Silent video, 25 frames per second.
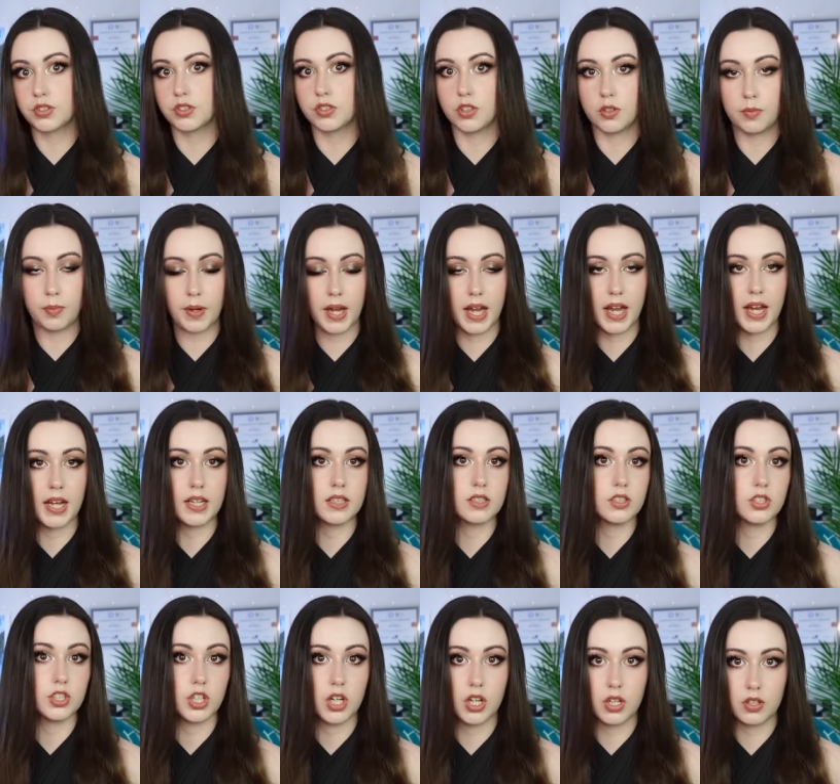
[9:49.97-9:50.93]

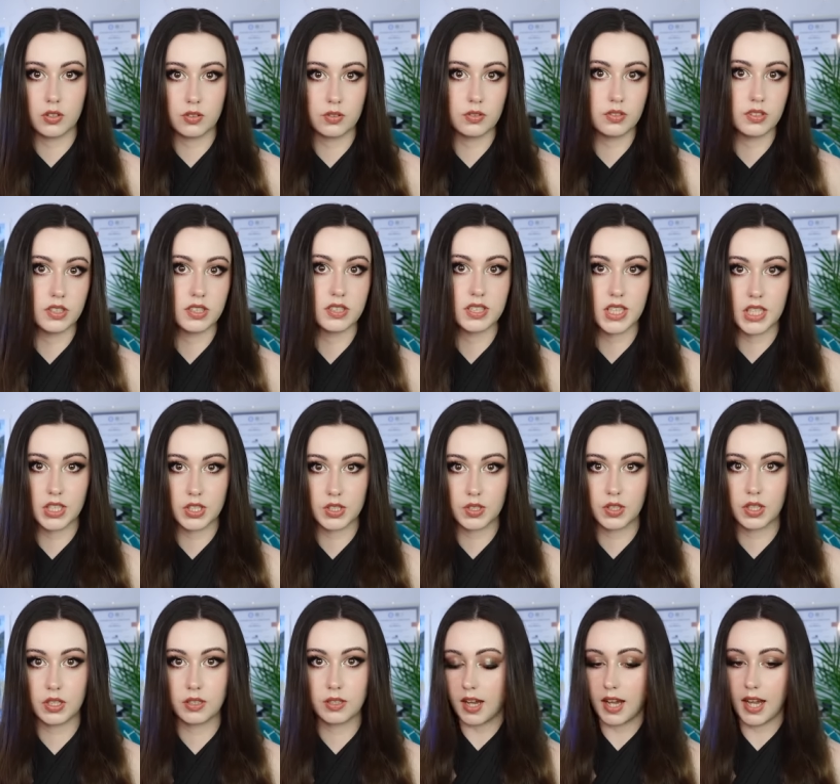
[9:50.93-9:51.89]
notepads, journals, etc.